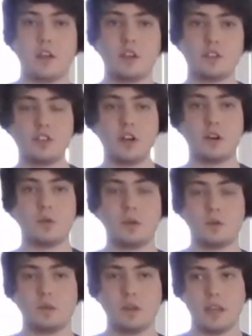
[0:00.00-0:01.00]
So
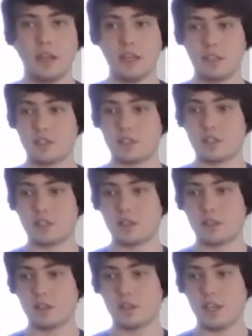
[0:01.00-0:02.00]
it's
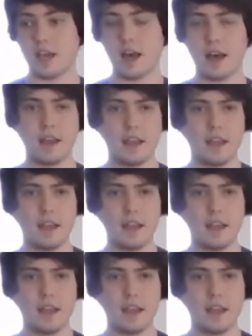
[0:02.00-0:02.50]
the